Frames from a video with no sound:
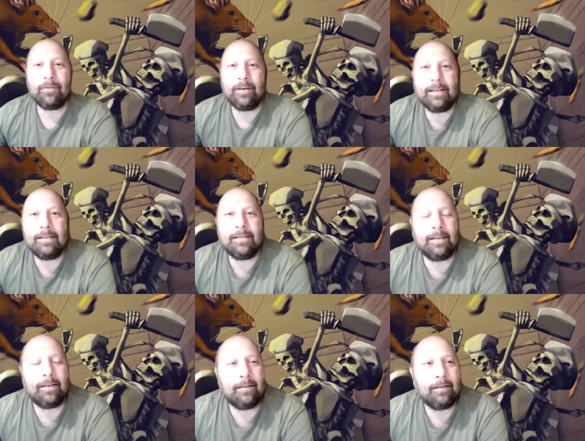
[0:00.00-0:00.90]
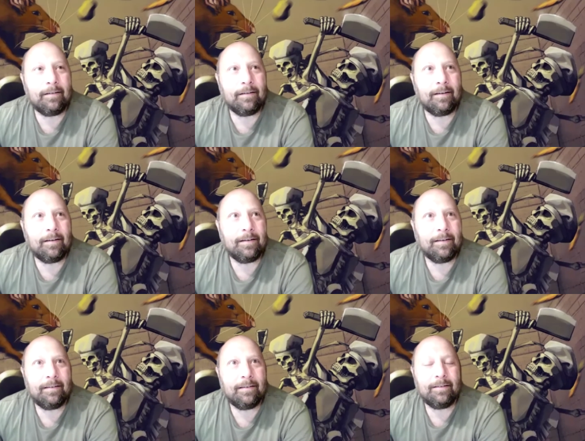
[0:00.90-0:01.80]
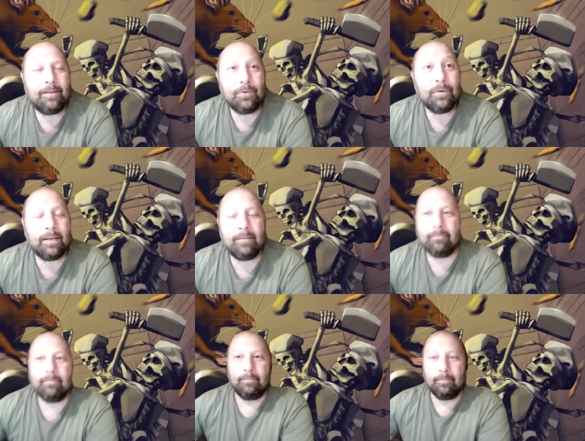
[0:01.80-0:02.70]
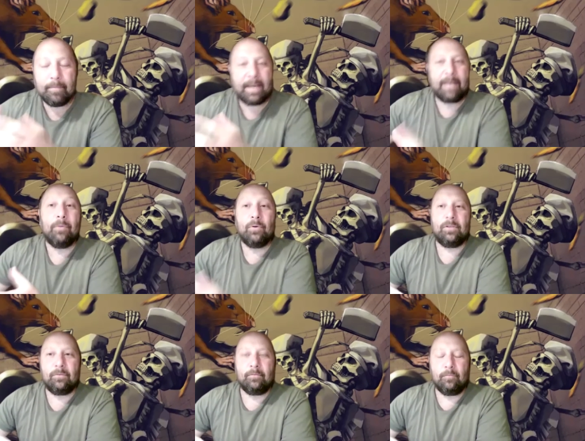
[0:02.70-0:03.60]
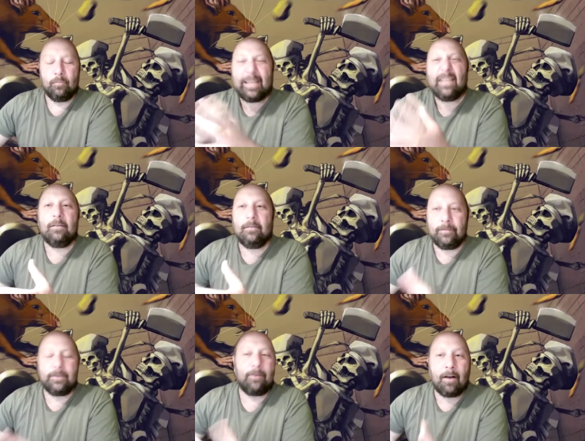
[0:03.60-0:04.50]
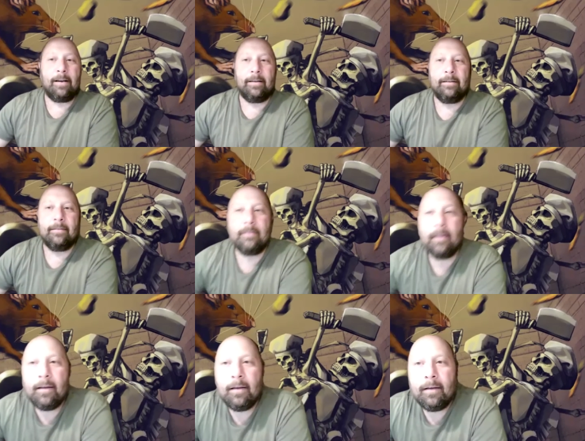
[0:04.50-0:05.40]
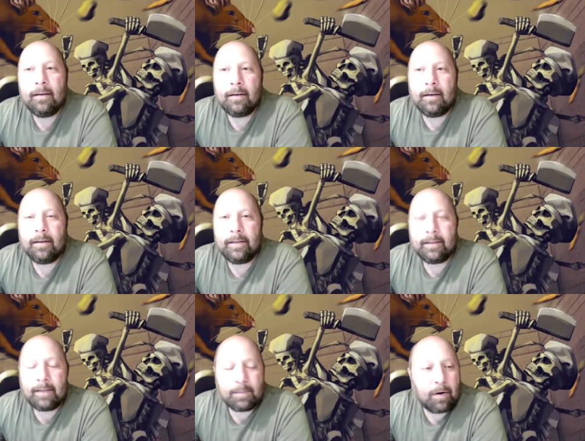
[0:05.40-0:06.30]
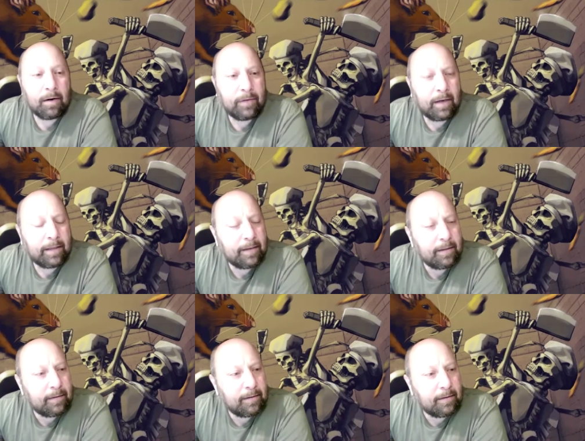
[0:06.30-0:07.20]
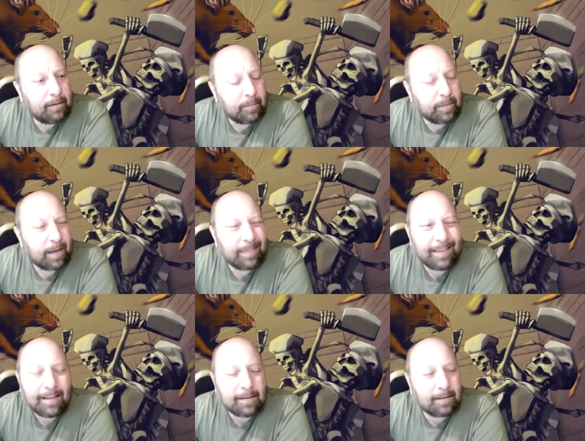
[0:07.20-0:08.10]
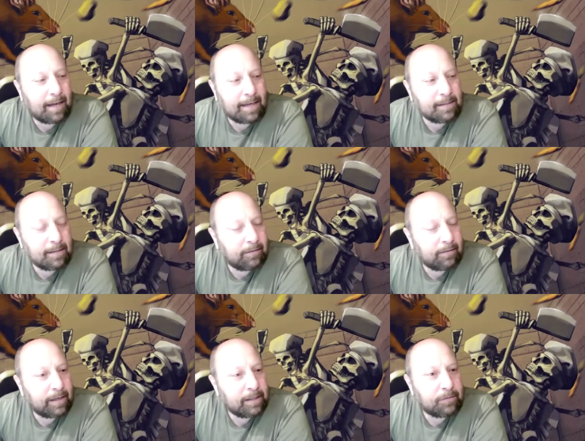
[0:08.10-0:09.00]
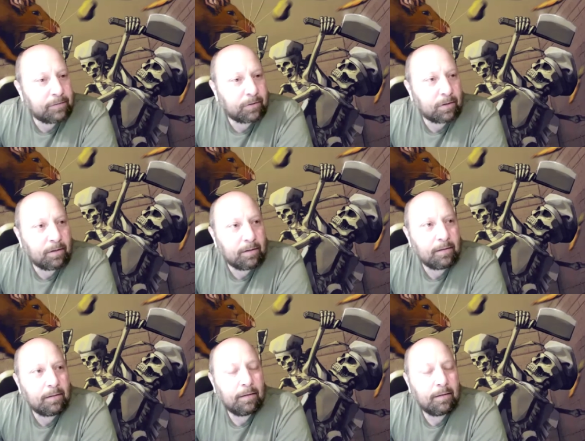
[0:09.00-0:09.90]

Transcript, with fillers: it is that uh, you can make most real for your audience. Uh, I think that's part of it. I think the, I mean, I think the classic advice for all